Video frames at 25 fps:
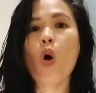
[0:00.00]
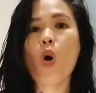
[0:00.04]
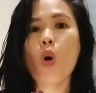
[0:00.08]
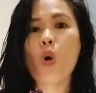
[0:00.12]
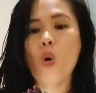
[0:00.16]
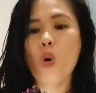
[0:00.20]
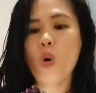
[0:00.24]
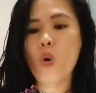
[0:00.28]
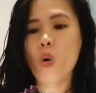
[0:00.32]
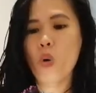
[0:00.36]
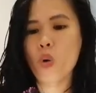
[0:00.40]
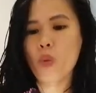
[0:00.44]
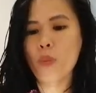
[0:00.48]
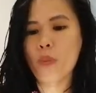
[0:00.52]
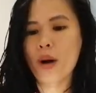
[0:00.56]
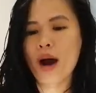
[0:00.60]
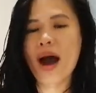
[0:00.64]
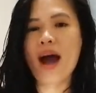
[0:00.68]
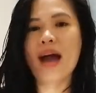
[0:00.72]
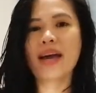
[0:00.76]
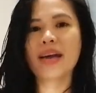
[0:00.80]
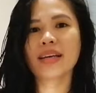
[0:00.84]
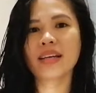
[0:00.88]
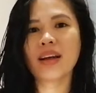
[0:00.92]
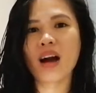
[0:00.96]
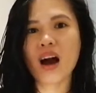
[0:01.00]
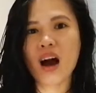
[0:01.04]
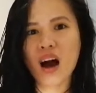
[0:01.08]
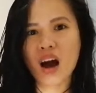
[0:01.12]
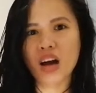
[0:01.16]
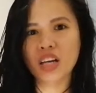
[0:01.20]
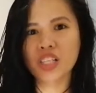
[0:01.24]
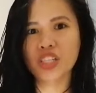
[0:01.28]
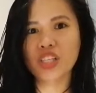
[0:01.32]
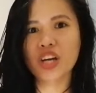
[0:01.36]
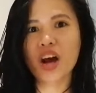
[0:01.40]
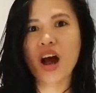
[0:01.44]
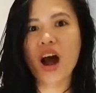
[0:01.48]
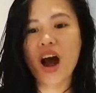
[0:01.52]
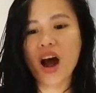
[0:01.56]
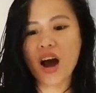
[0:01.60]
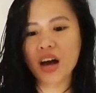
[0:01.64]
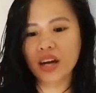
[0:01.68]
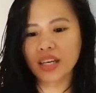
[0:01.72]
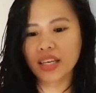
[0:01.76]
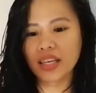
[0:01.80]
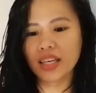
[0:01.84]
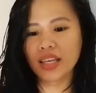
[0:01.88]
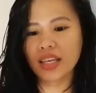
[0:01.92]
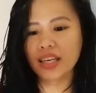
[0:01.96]
Oh my gosh,
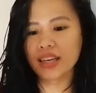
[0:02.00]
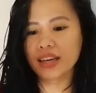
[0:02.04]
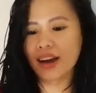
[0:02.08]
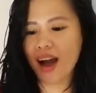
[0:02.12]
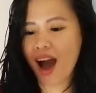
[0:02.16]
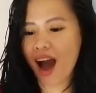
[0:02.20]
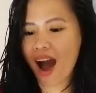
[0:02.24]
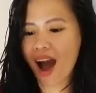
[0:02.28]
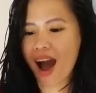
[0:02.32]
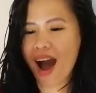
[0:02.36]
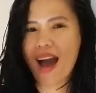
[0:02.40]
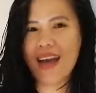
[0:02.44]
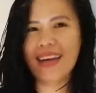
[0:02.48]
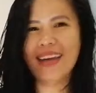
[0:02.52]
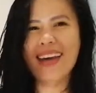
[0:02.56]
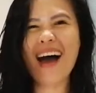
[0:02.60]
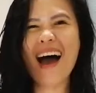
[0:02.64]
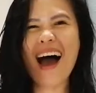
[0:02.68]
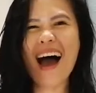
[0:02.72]
ang ingay.